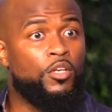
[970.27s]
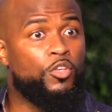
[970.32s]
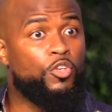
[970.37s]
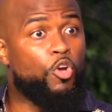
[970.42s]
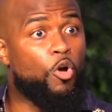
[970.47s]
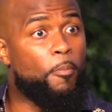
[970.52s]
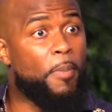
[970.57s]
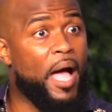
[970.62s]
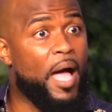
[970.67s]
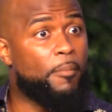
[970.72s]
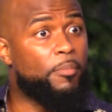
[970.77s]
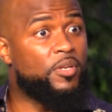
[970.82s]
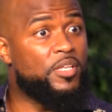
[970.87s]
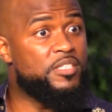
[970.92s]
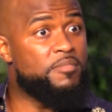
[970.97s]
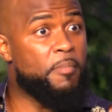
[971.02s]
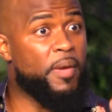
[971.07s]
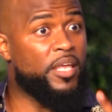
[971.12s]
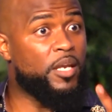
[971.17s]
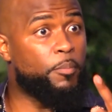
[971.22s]

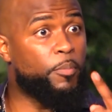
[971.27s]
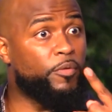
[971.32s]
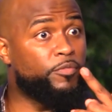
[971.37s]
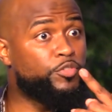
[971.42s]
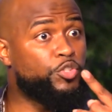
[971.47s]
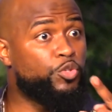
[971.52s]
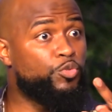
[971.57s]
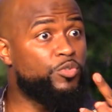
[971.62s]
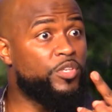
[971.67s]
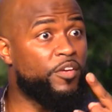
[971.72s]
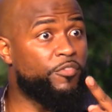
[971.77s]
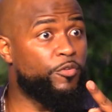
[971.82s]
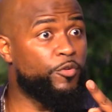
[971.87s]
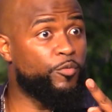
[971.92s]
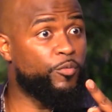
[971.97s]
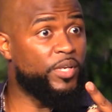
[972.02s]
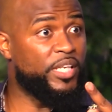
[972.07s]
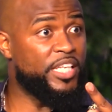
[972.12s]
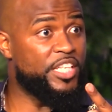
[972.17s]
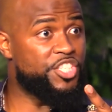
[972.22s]
is made up of two
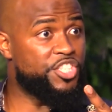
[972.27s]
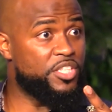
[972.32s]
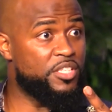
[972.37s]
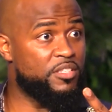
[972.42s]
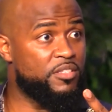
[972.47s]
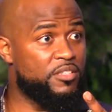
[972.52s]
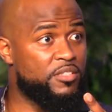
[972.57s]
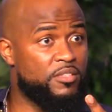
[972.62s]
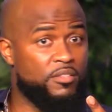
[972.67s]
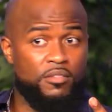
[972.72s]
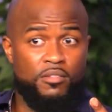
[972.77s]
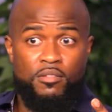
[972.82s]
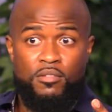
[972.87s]
different religions.